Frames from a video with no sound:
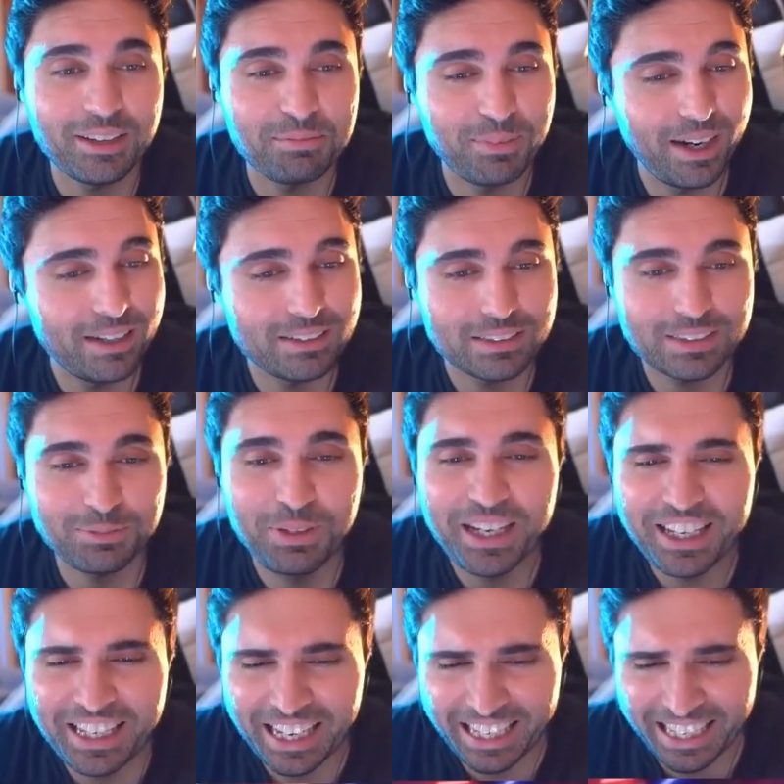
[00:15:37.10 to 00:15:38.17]
It might just
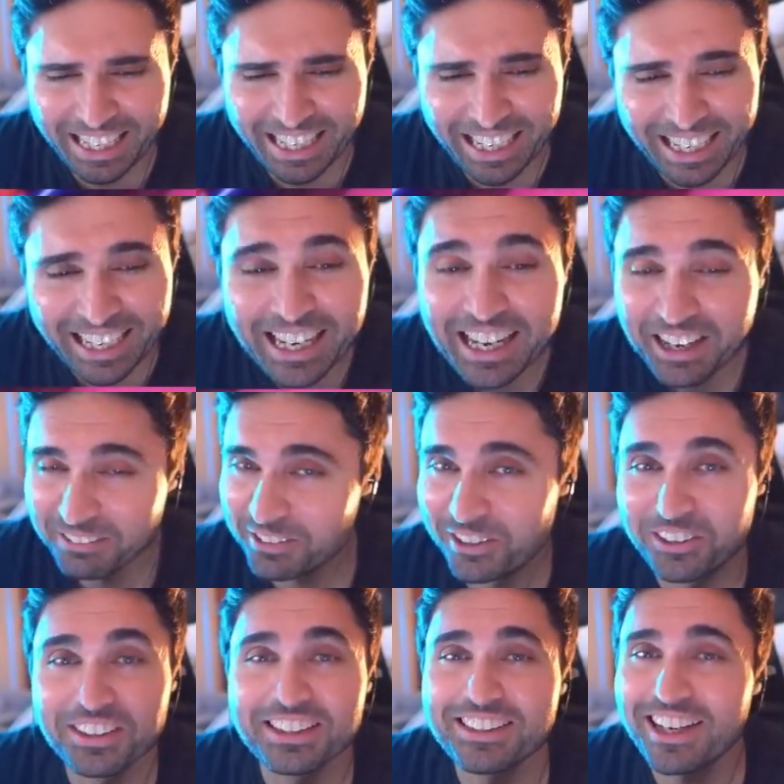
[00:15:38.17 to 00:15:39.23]
be... We're
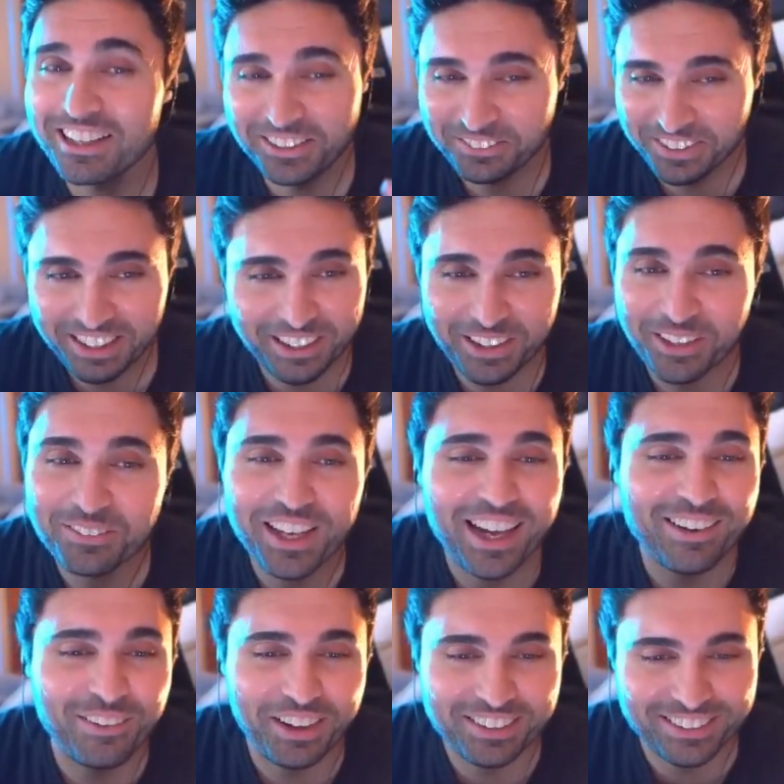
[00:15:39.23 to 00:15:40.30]
only talking video game
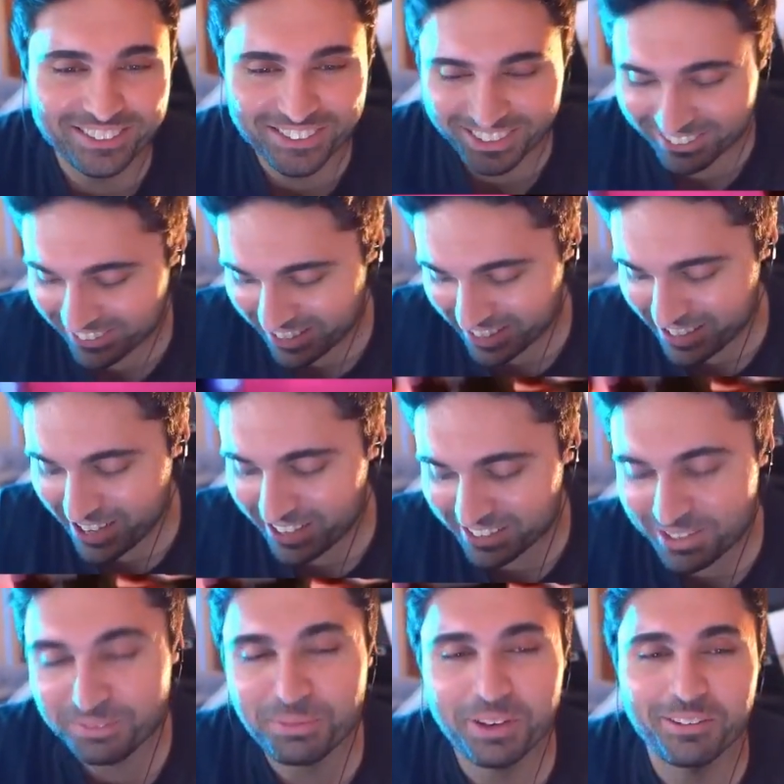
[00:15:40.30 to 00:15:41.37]
characters here, okay? Not
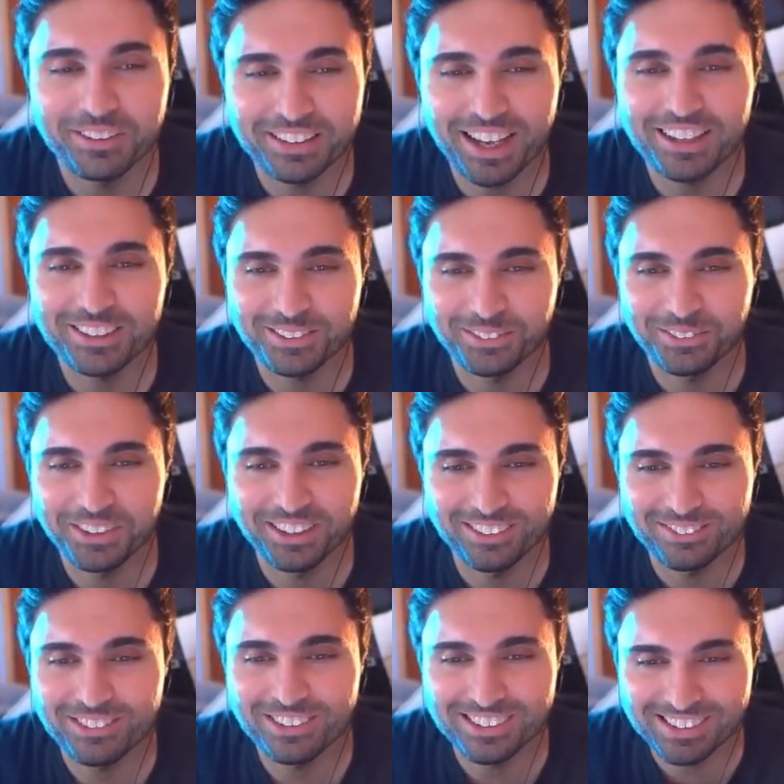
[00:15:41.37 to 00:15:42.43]
comparing that to real
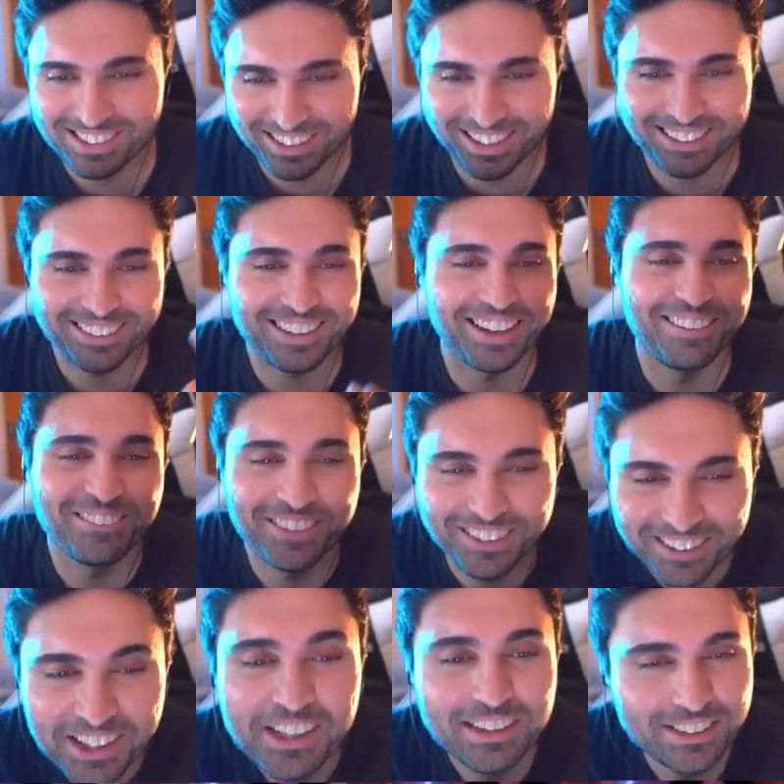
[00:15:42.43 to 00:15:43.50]
world scale, okay? We're
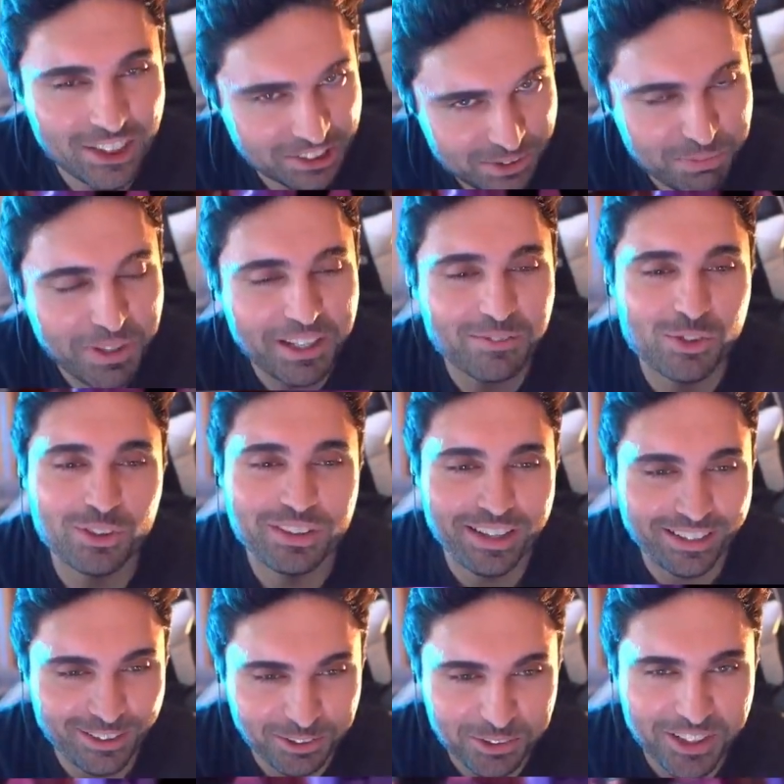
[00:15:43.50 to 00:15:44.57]
just memes,
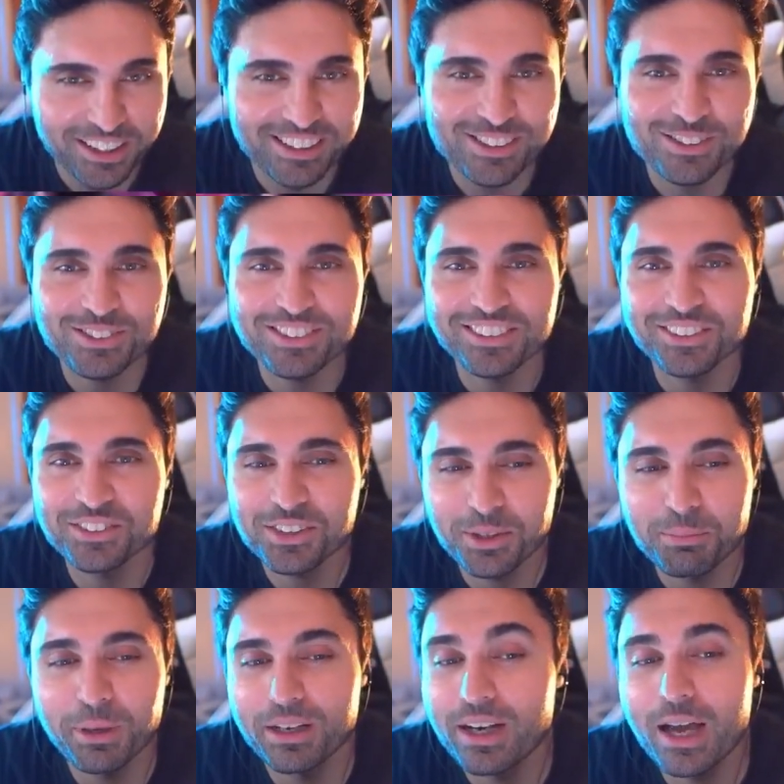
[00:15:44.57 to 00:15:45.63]
okay? Don't take it too seriously.
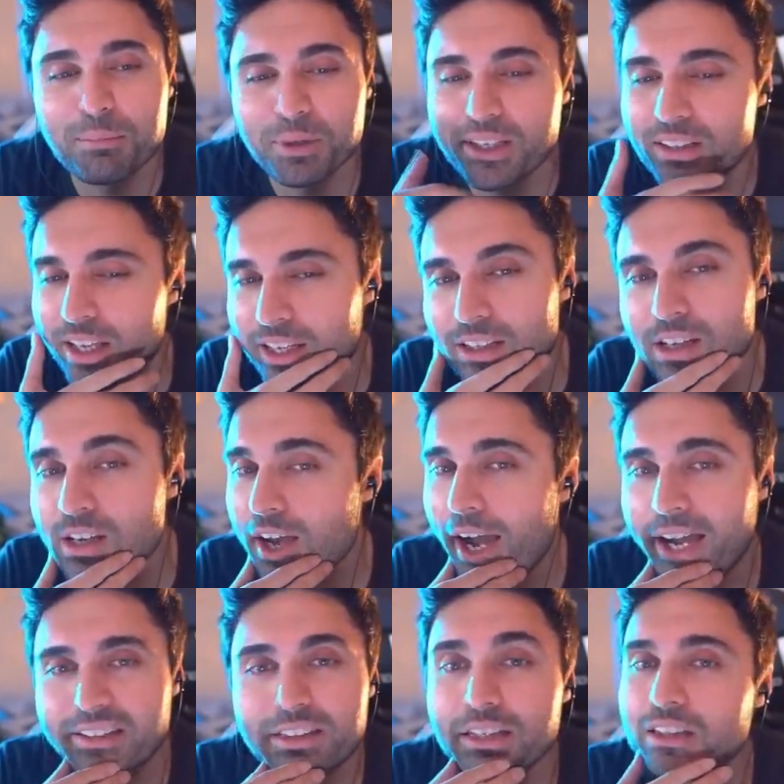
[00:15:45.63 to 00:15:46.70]
But nah, man, like,
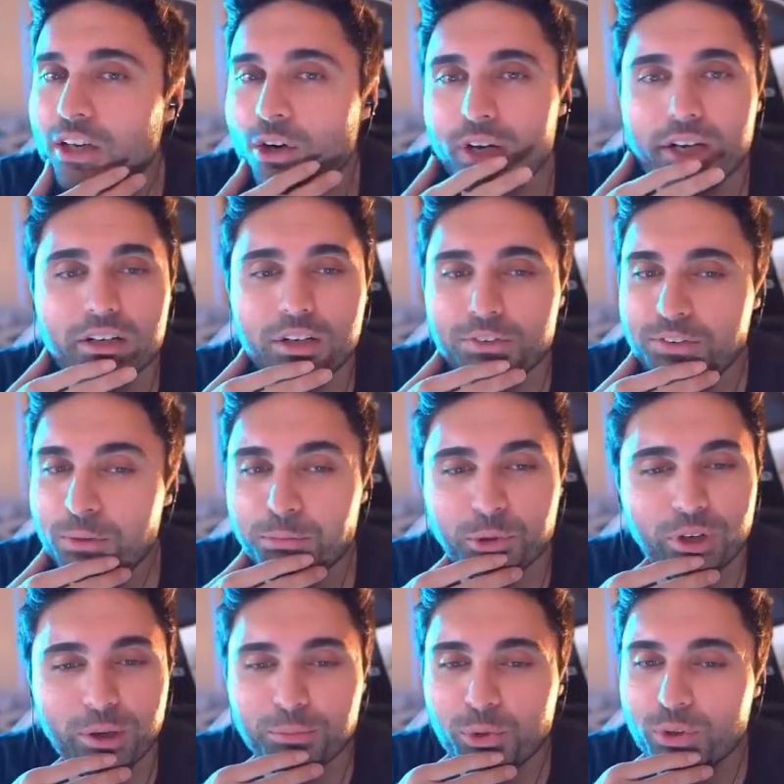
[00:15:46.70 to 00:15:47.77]
I think they're gonna nerf the
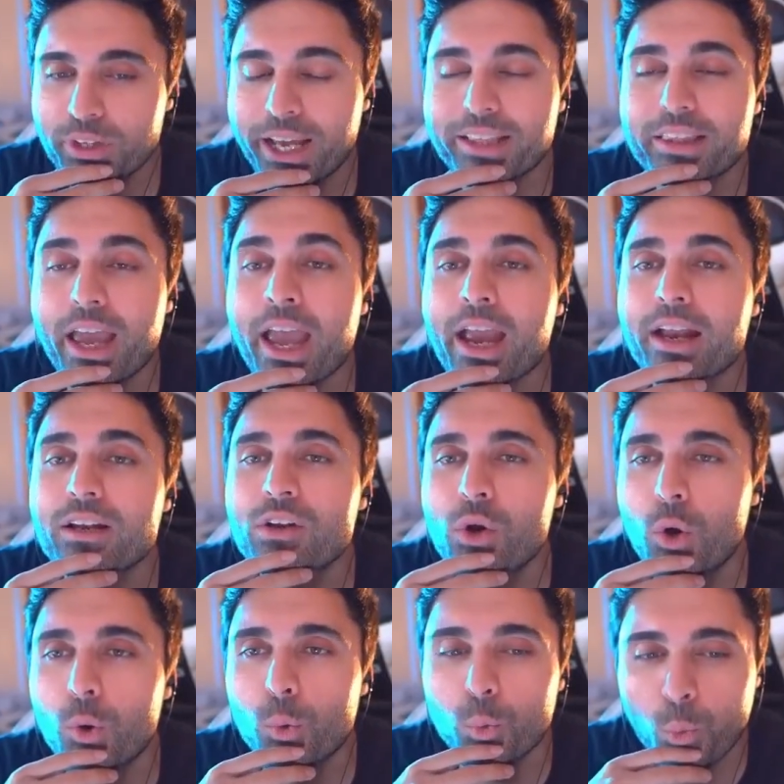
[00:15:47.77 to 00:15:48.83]
Burna, bro. Like, ain't
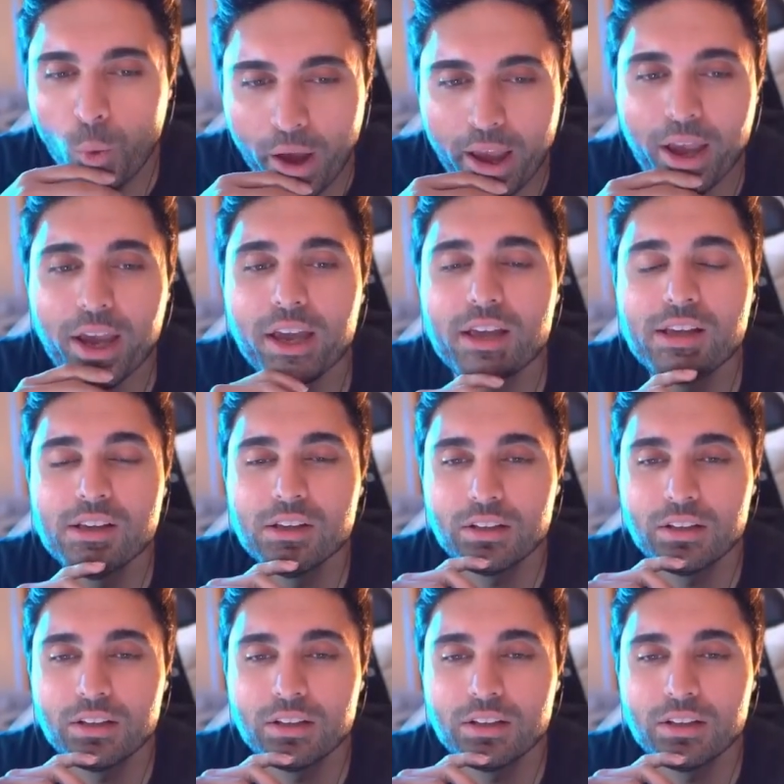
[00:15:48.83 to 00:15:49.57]
no way...